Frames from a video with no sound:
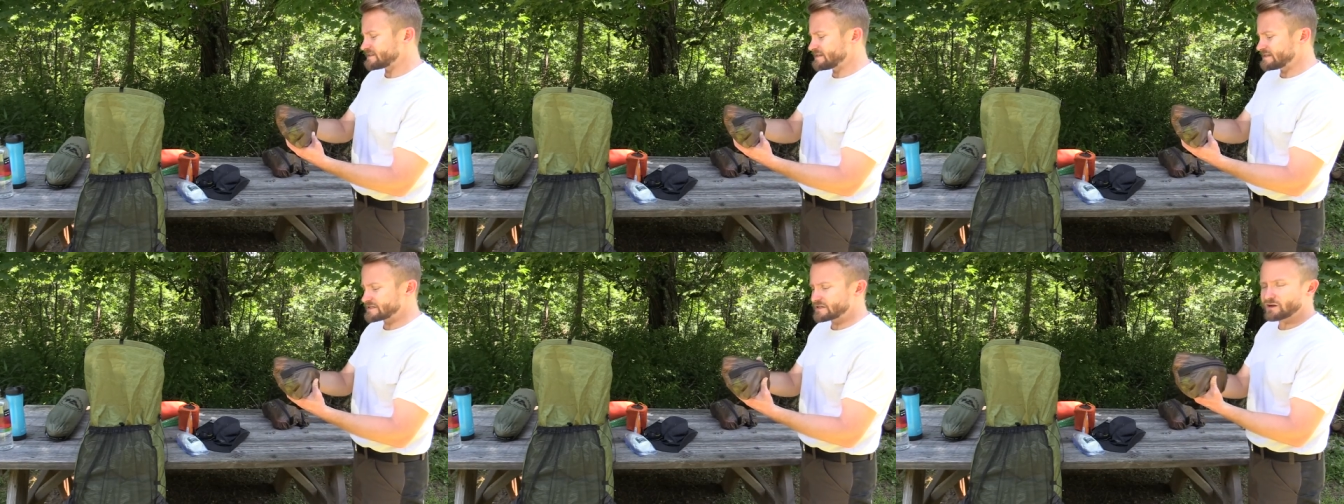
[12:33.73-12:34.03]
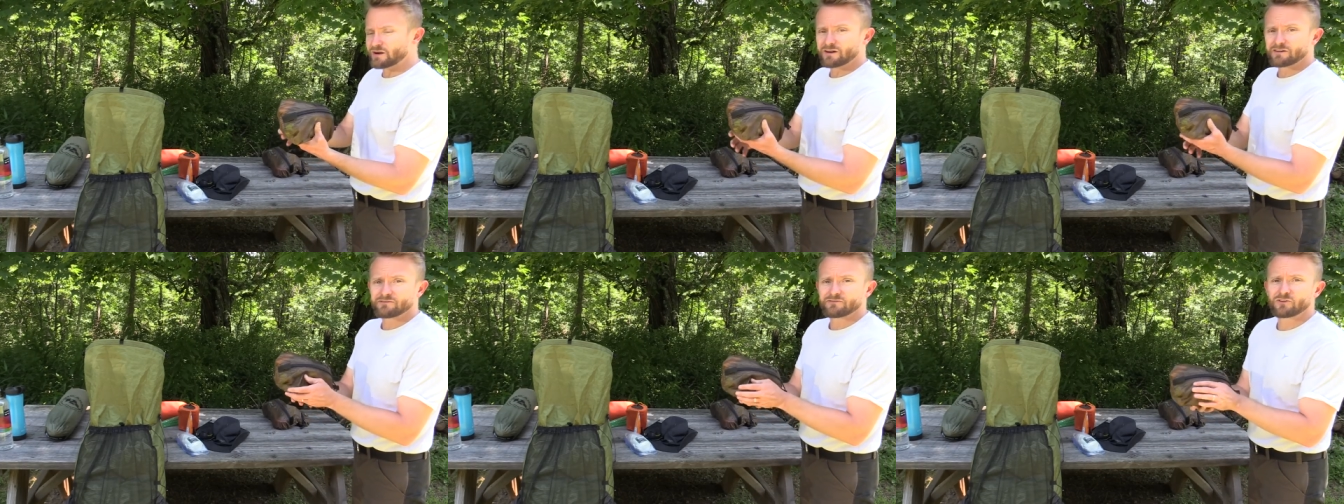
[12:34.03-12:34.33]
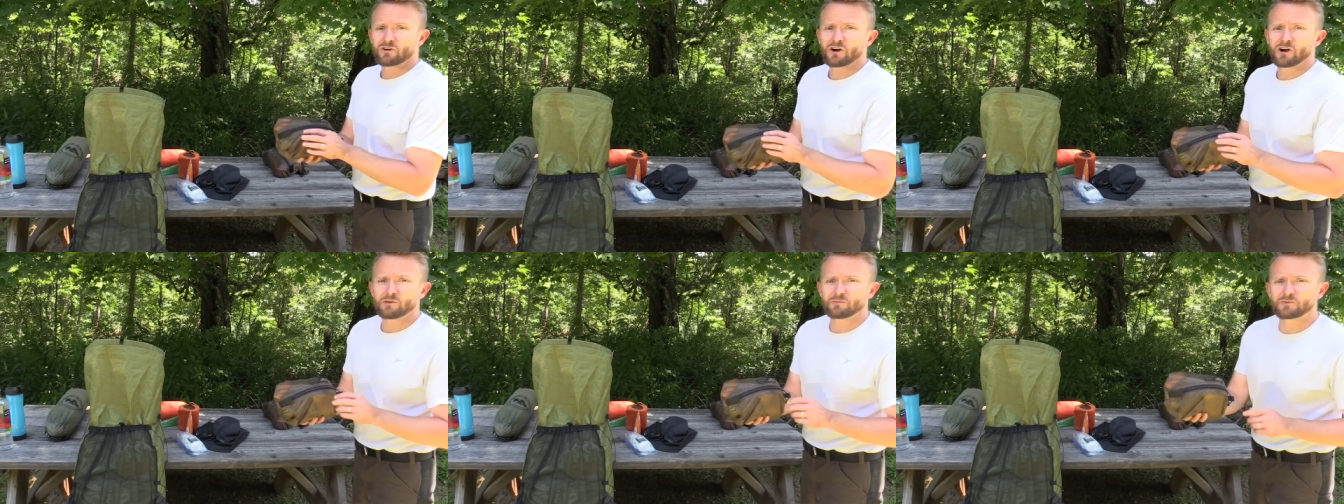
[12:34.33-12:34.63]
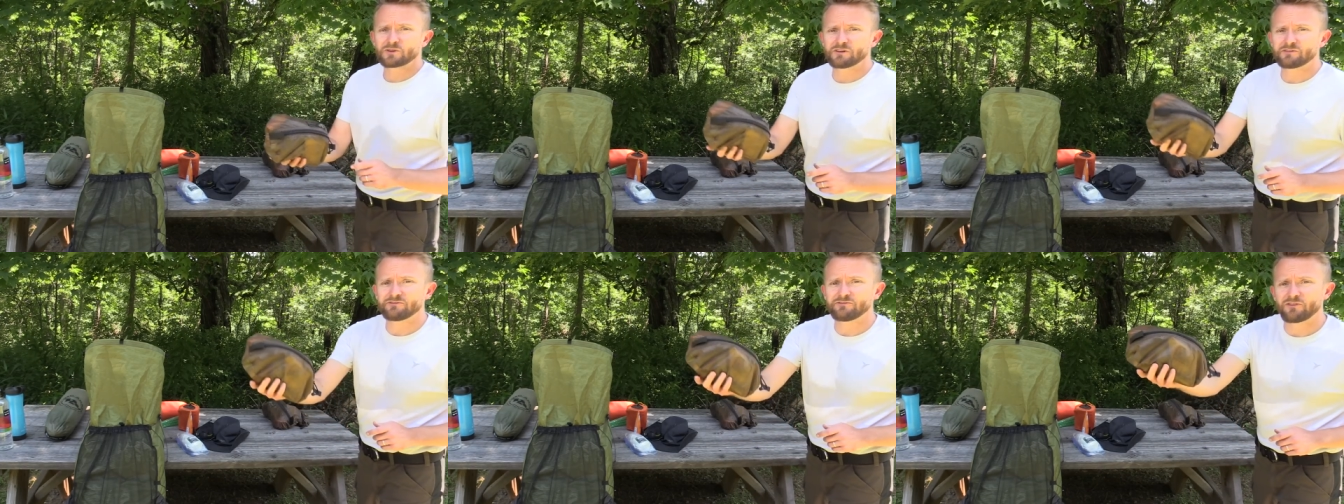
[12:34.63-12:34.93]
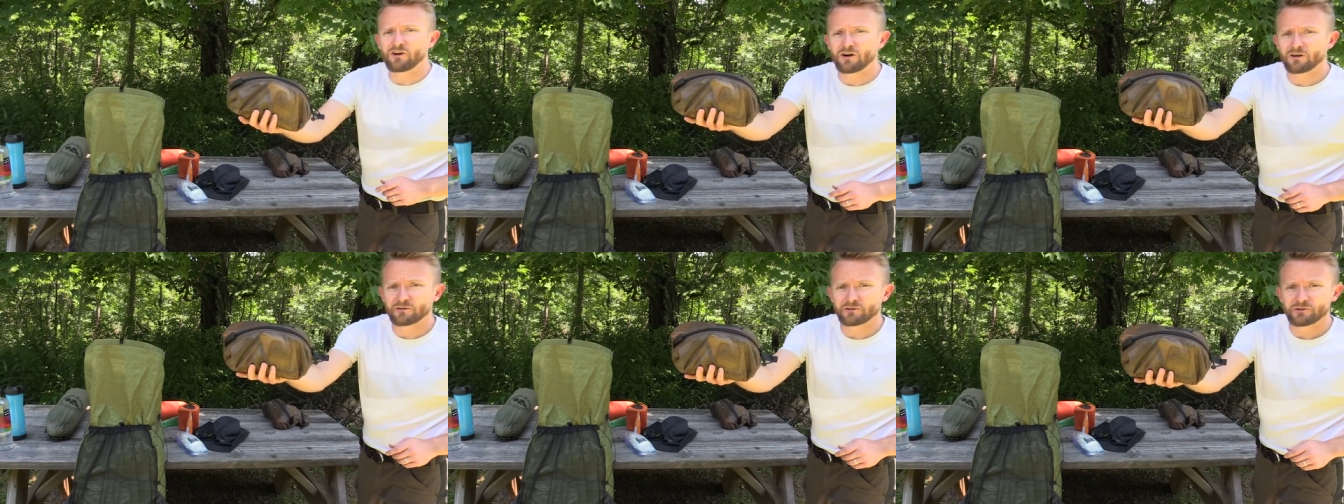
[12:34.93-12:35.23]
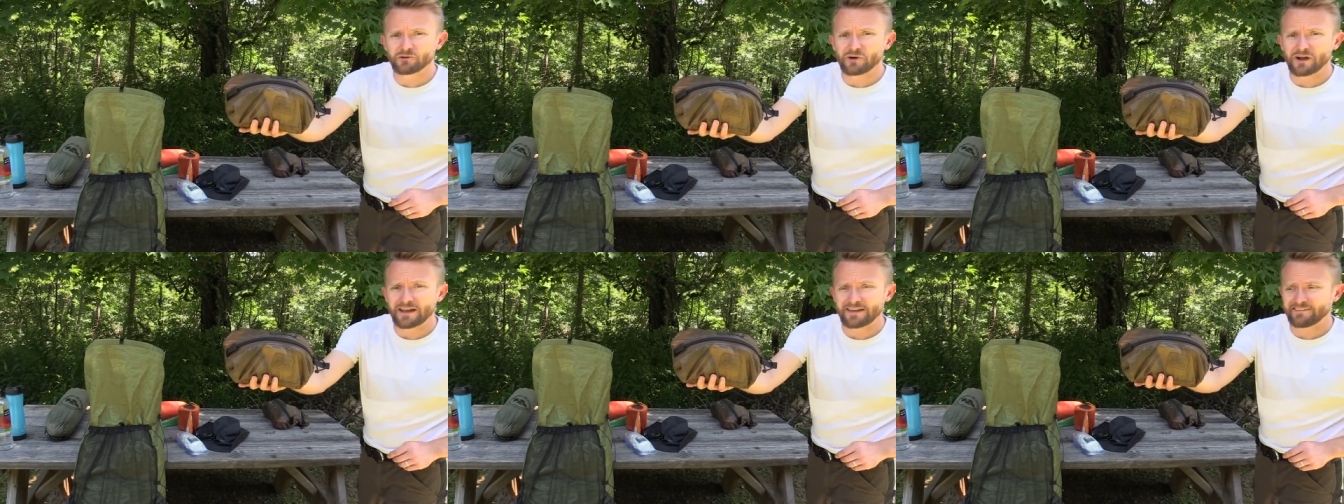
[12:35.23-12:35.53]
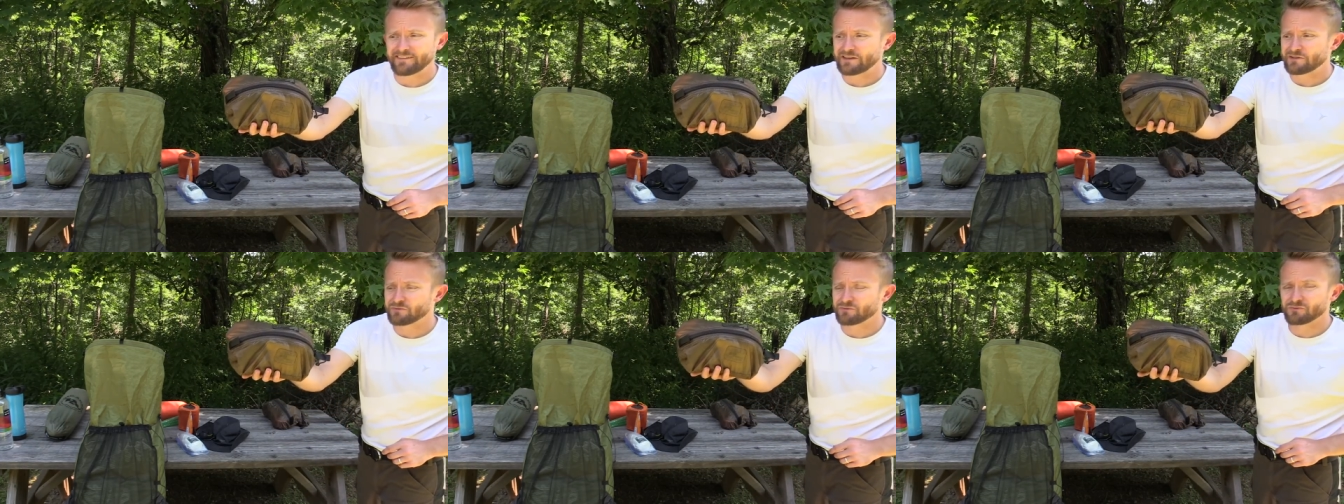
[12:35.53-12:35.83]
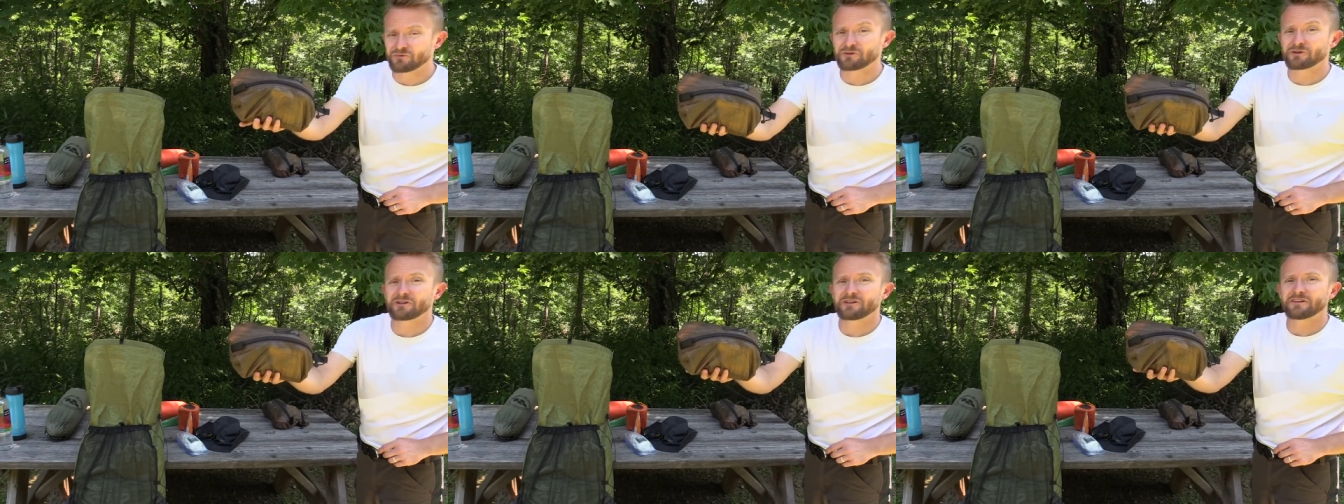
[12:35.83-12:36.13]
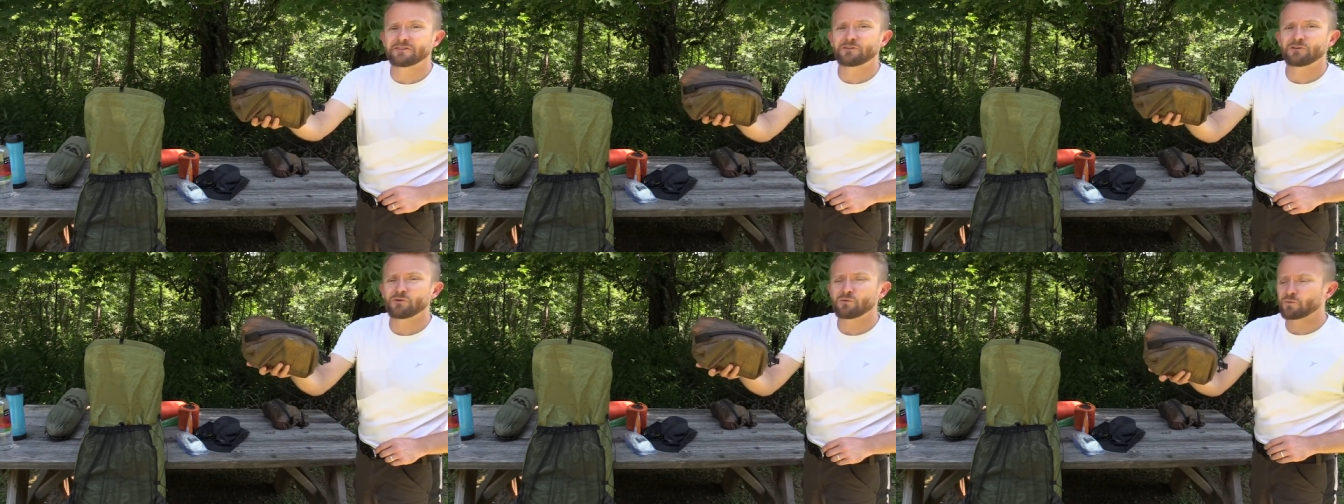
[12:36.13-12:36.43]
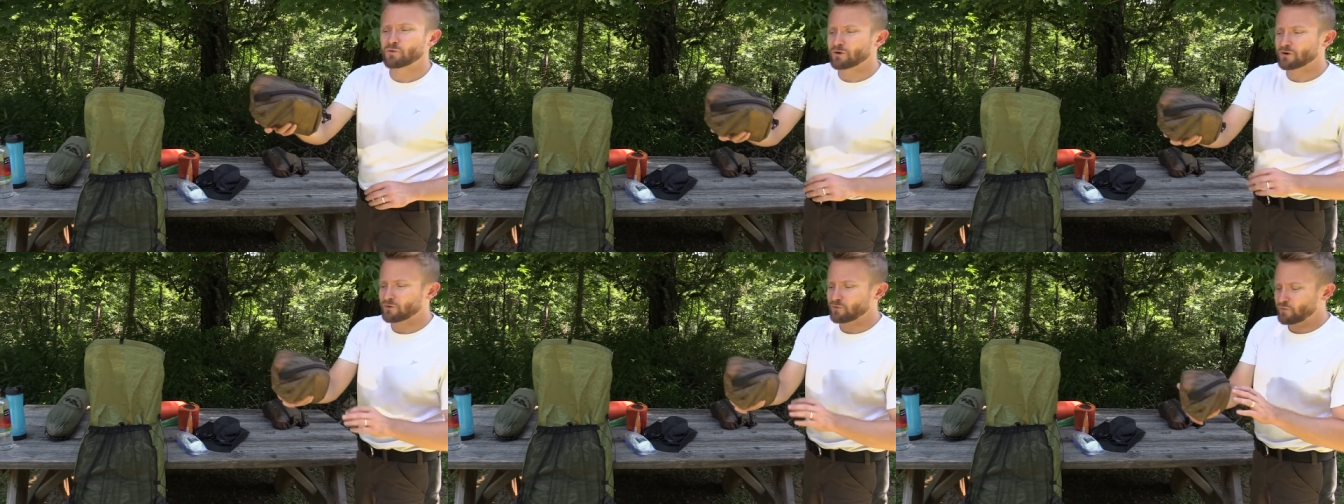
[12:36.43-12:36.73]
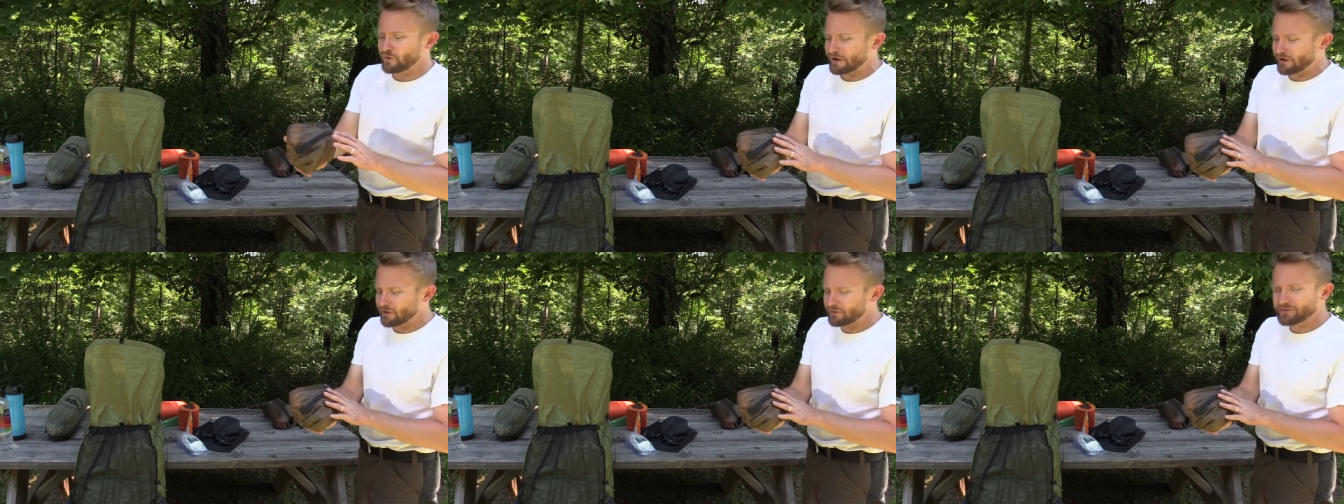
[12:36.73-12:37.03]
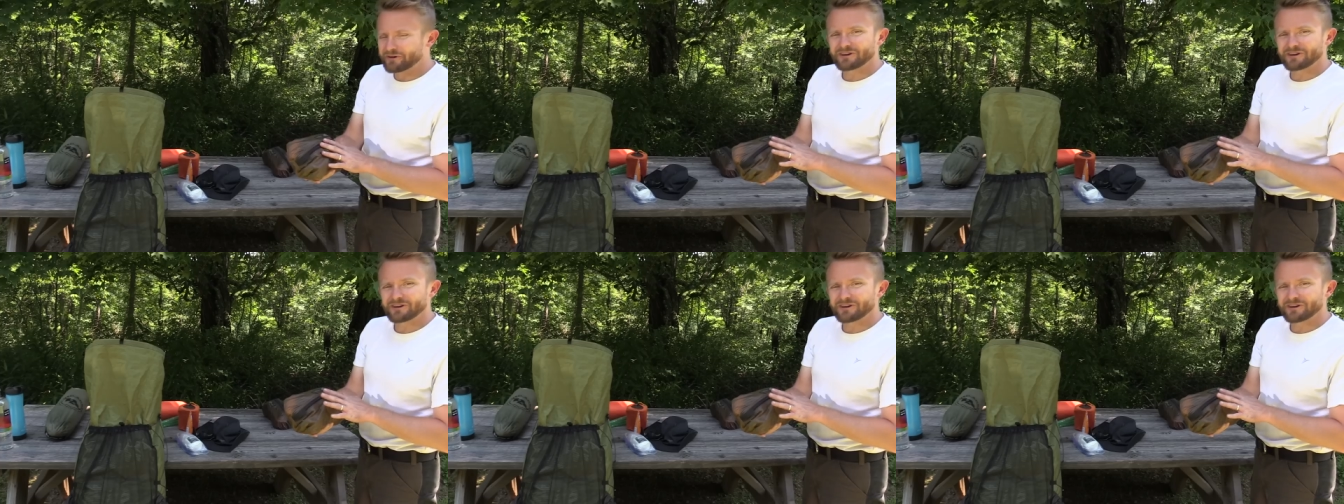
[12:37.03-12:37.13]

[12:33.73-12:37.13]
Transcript: these are from Kifaru and they really do work well.